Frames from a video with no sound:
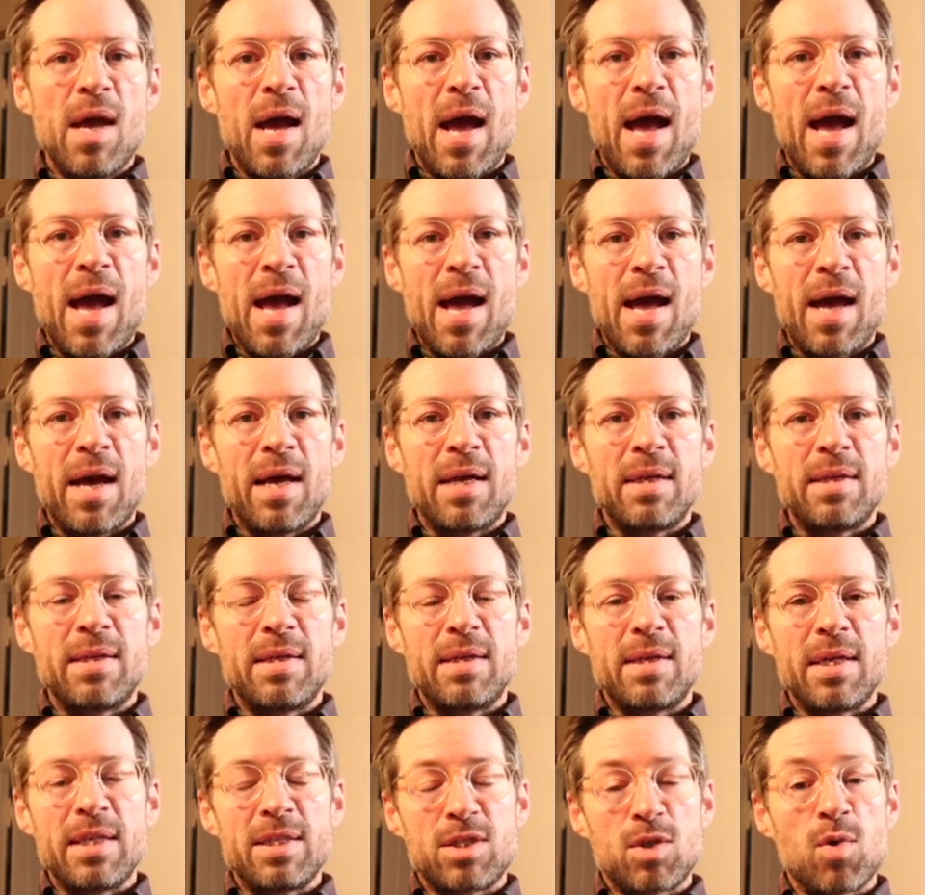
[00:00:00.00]

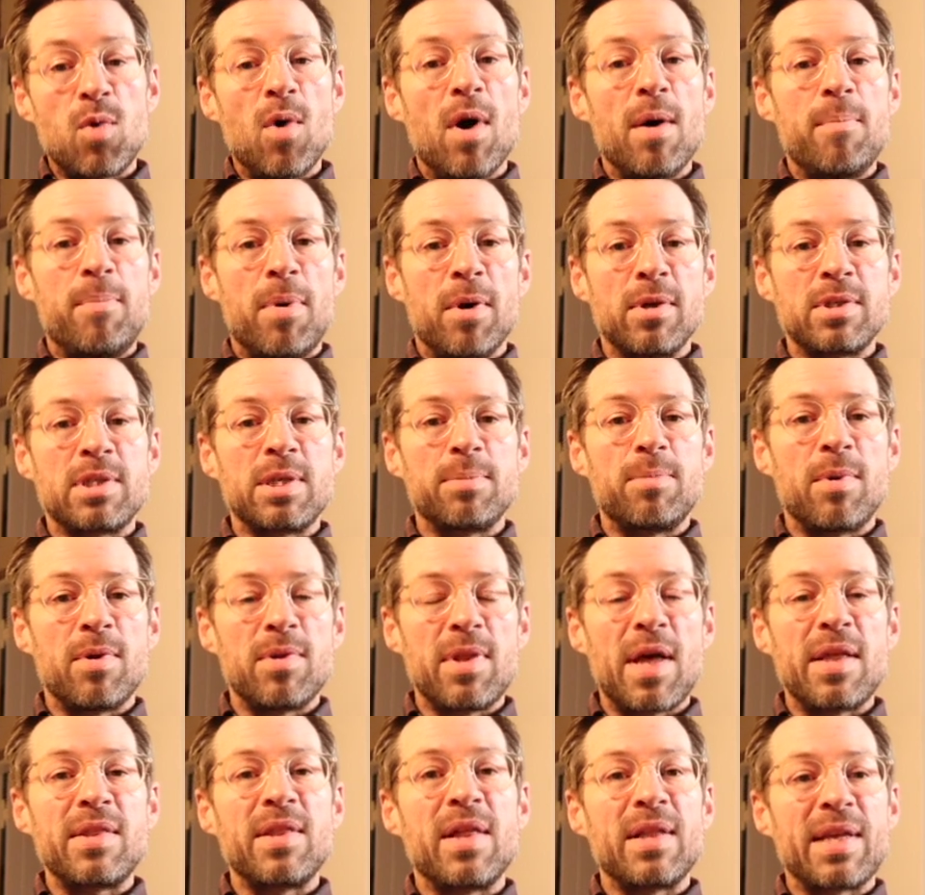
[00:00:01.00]
and it's quite possible
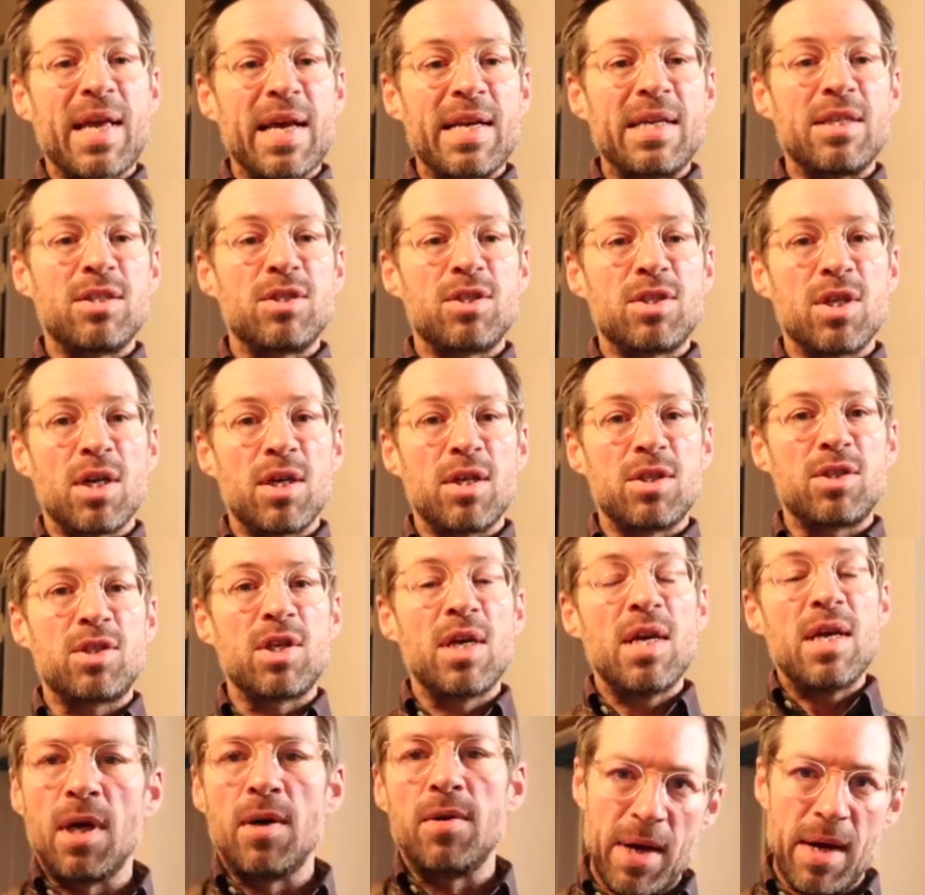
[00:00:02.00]
that they'll get in
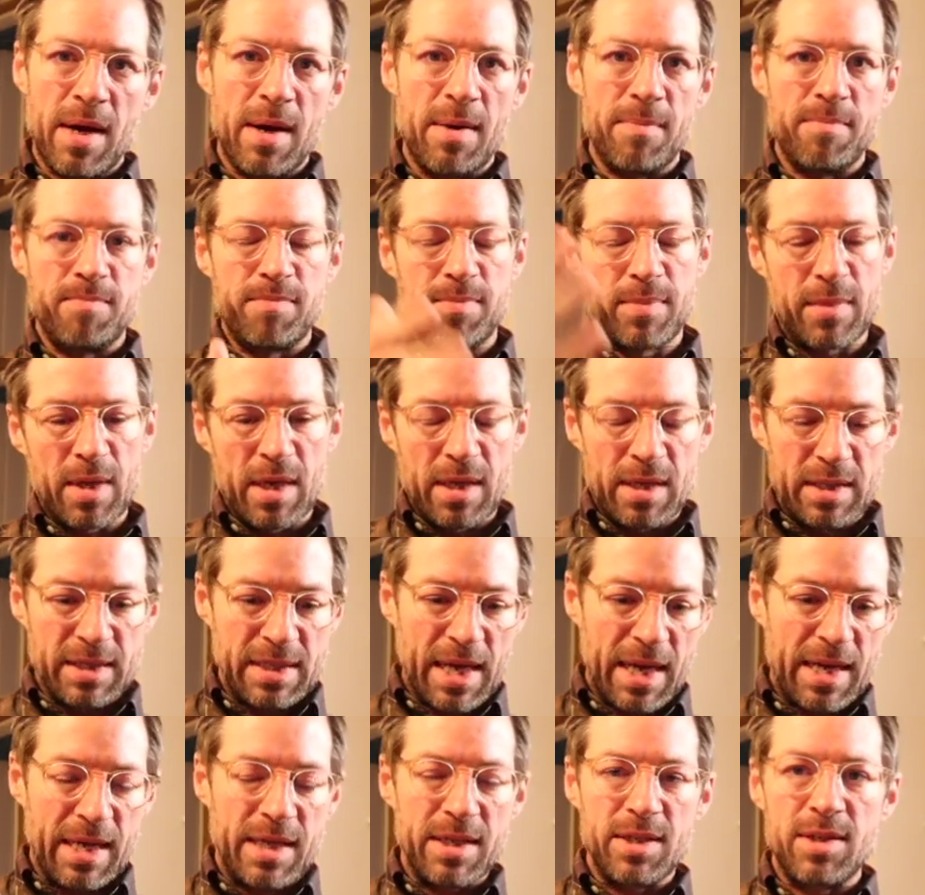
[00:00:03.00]
touch. In a
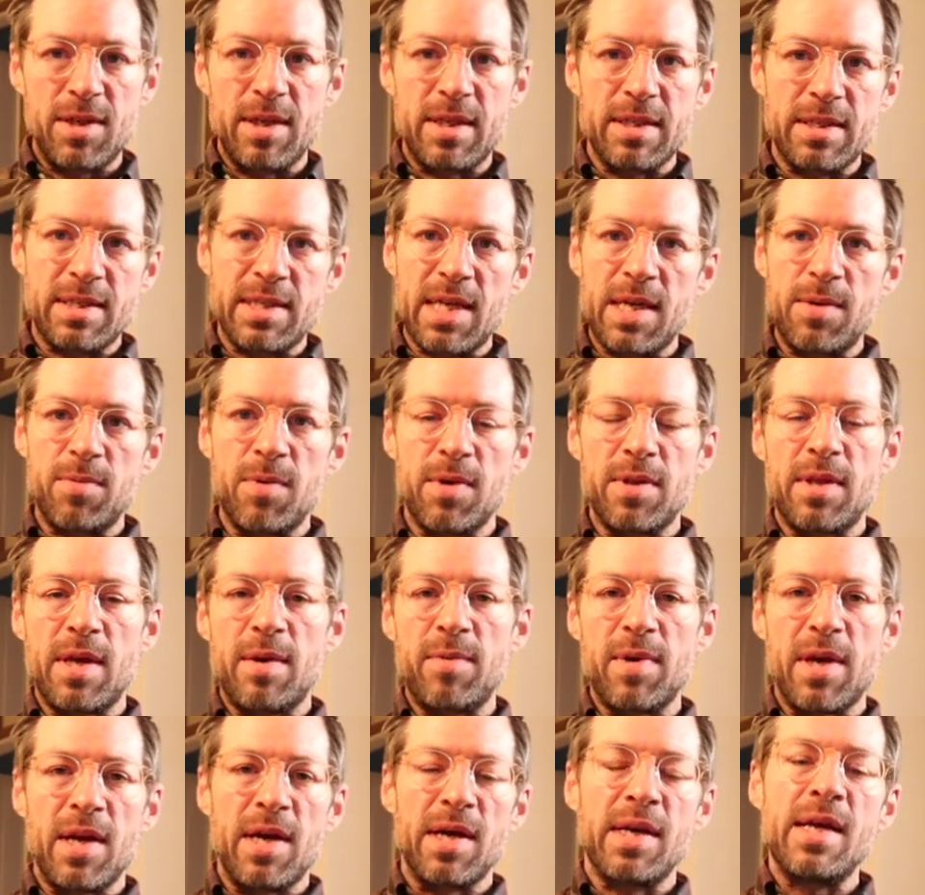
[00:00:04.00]
second, you can see what they
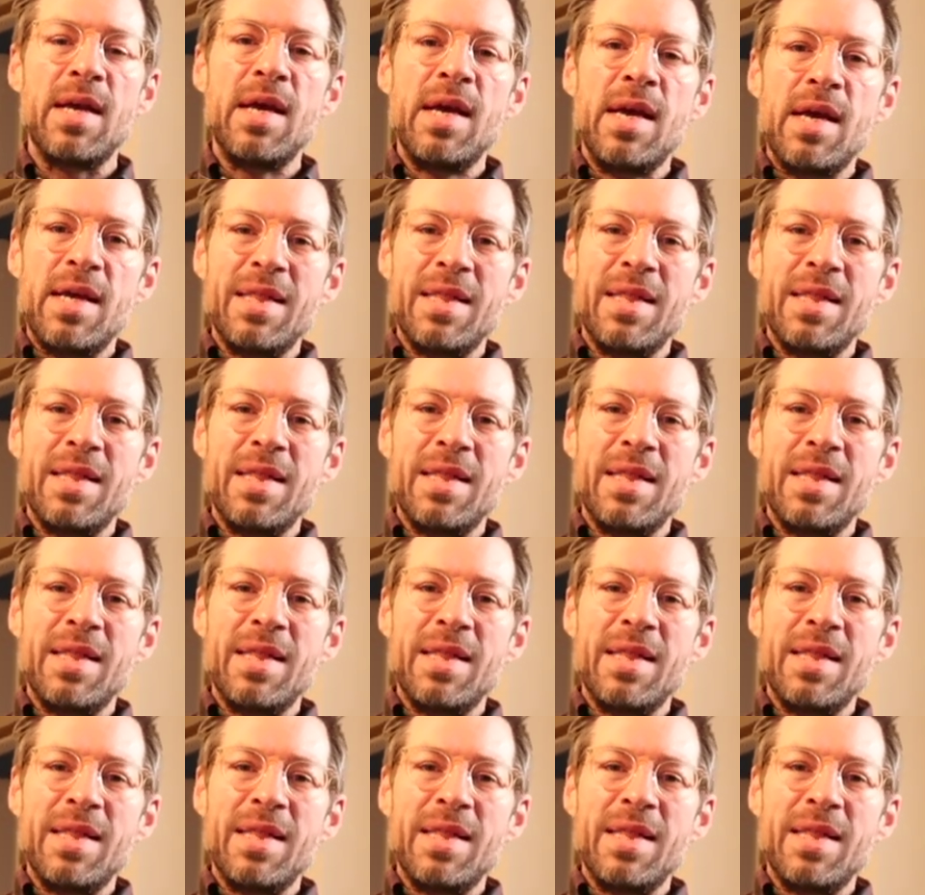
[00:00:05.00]
were like.